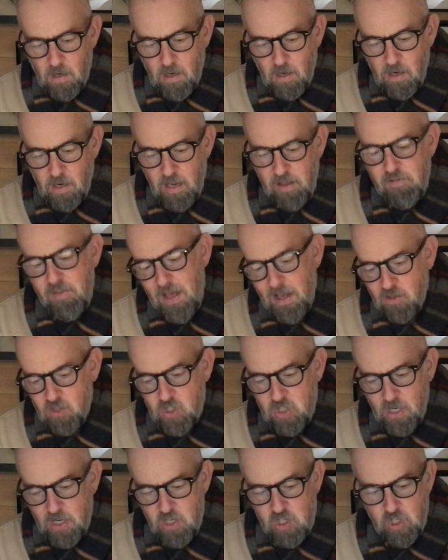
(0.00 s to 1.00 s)
Leave the
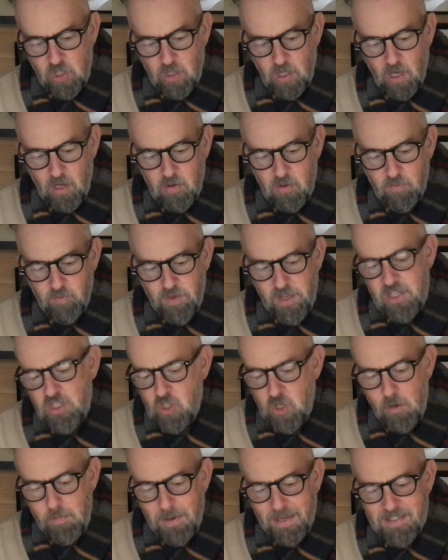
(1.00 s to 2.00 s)
Alsatian, though. He's
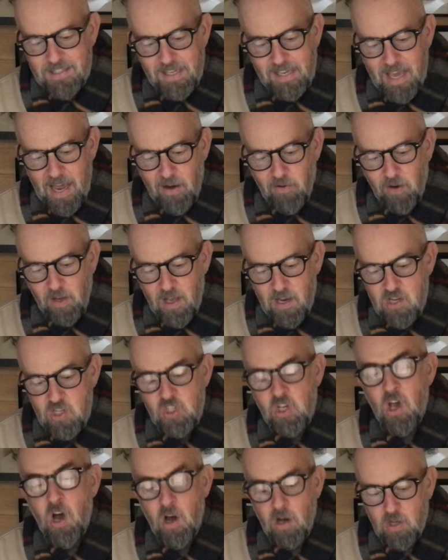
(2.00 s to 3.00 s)
too big to carry, and his
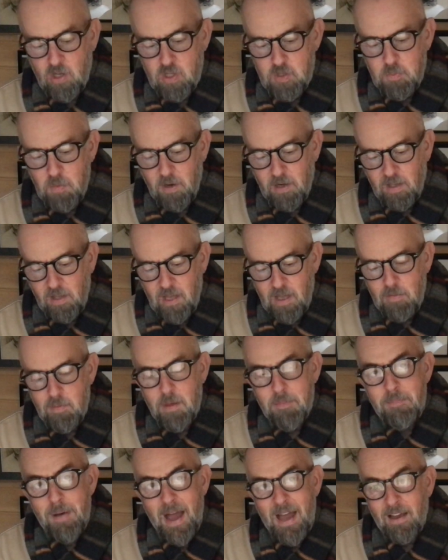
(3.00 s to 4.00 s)
carcass might keep the
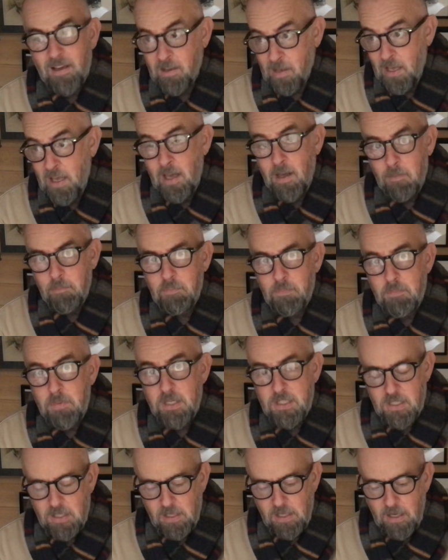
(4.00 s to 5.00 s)
pack here
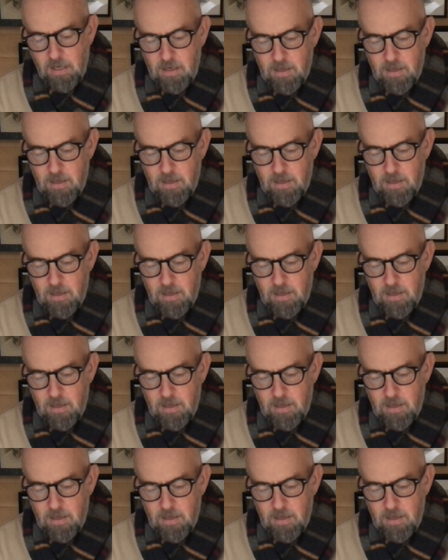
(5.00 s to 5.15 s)
busy."